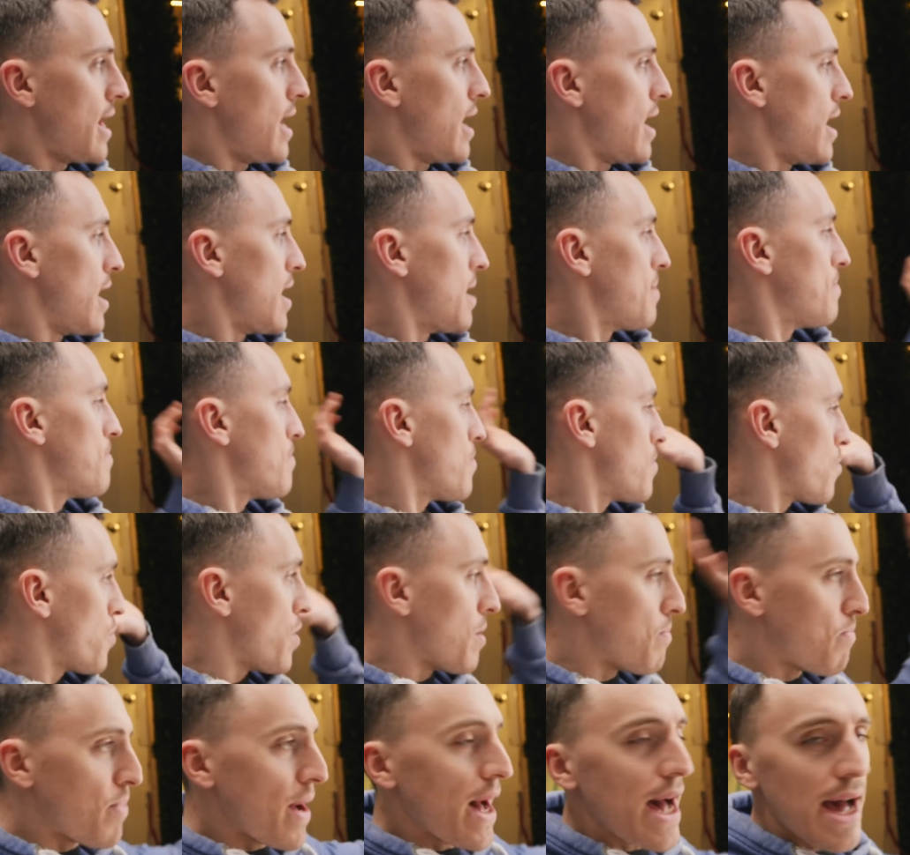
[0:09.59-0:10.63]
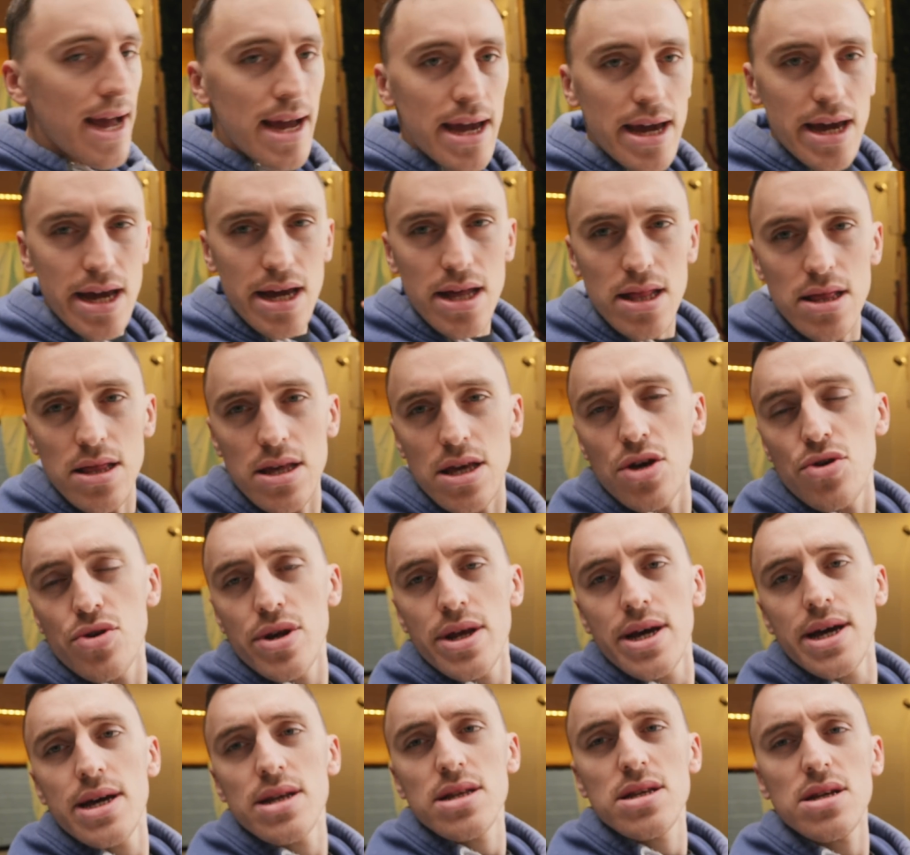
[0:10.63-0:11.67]
We're back in the
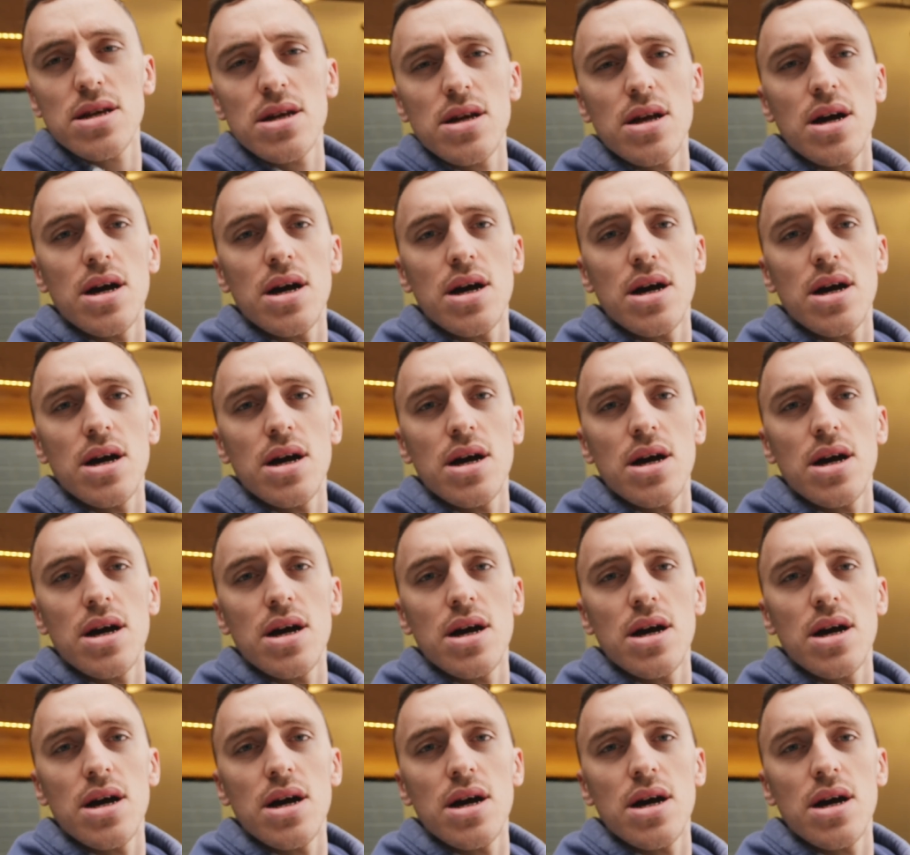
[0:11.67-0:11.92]
unit.